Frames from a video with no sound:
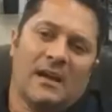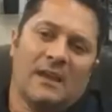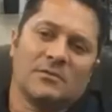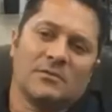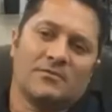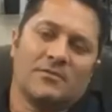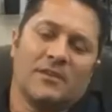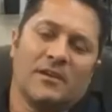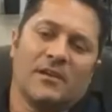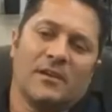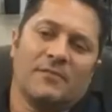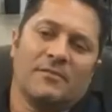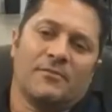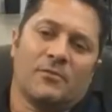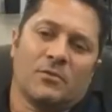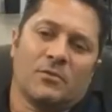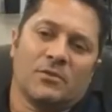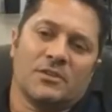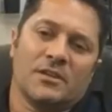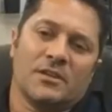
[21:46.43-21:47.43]
was very
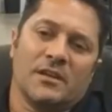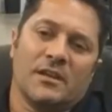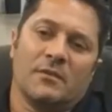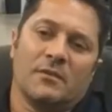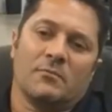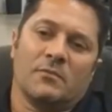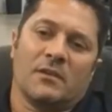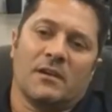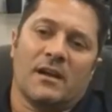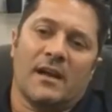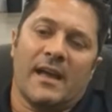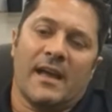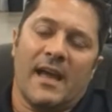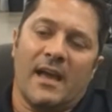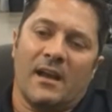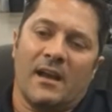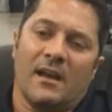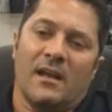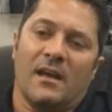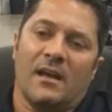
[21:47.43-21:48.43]
fortunate where I
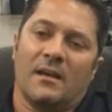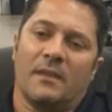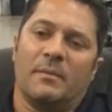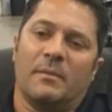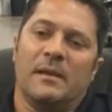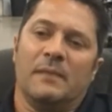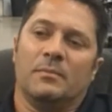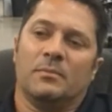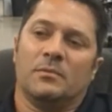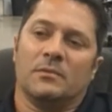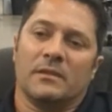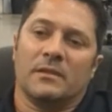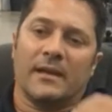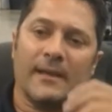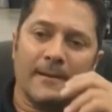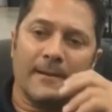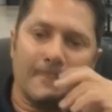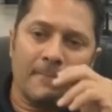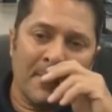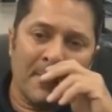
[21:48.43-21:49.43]
had a lot of people
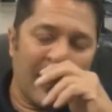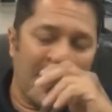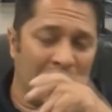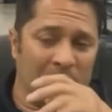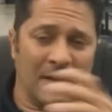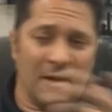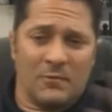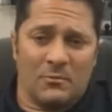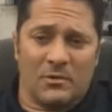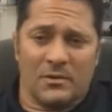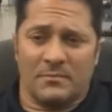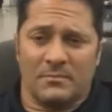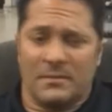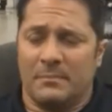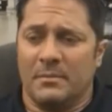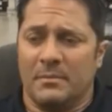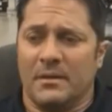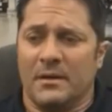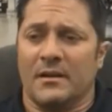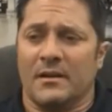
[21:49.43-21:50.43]
that, I mean, I worked my
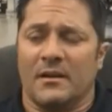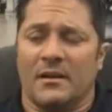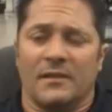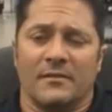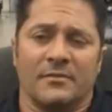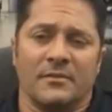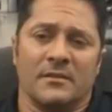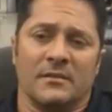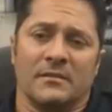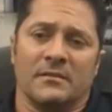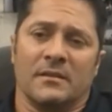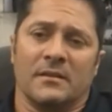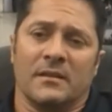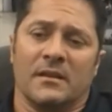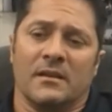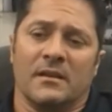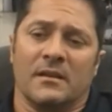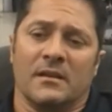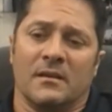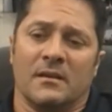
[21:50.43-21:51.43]
butt off, and
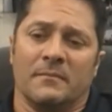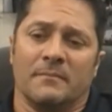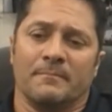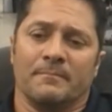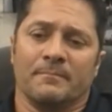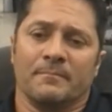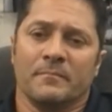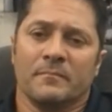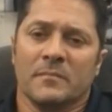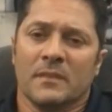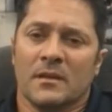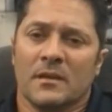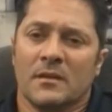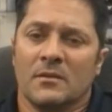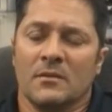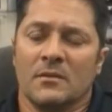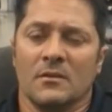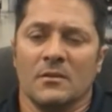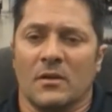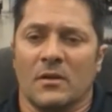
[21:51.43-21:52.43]

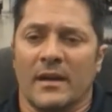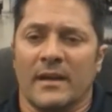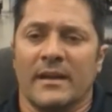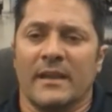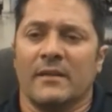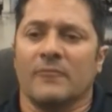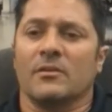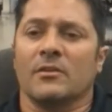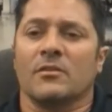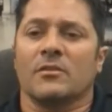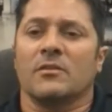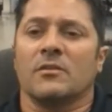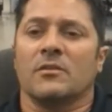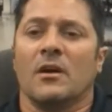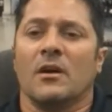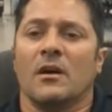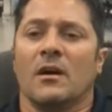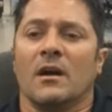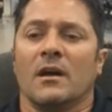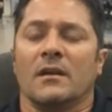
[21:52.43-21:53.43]
you know, I never
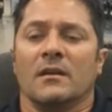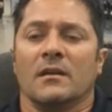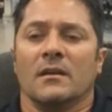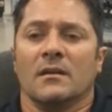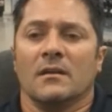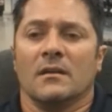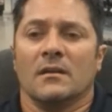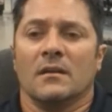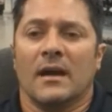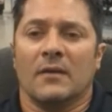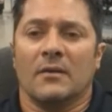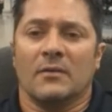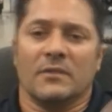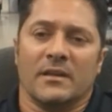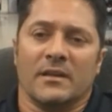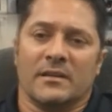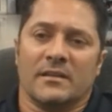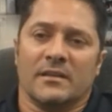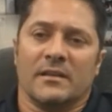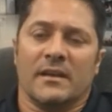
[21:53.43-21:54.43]
thought I would
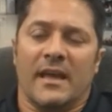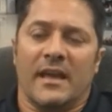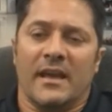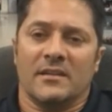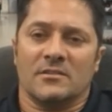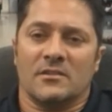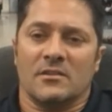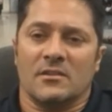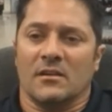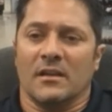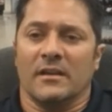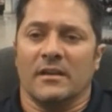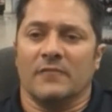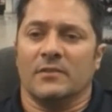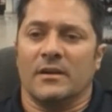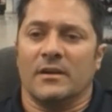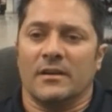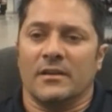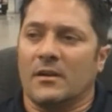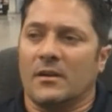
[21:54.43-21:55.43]
get to the NASCAR
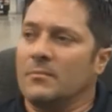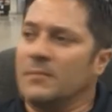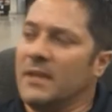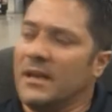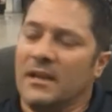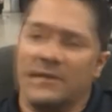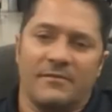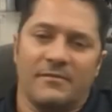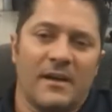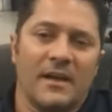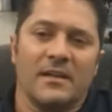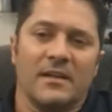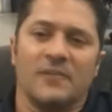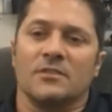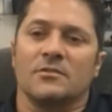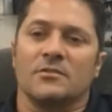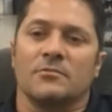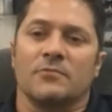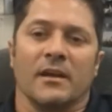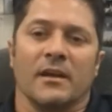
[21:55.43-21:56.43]
level. I thought, man, if I could
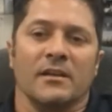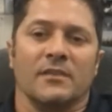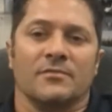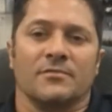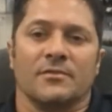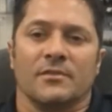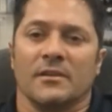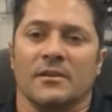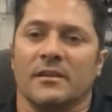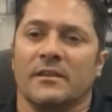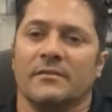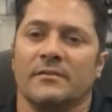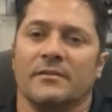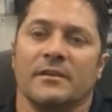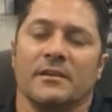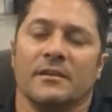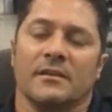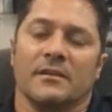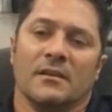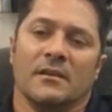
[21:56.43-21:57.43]
just race for a
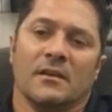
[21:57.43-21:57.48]
living. And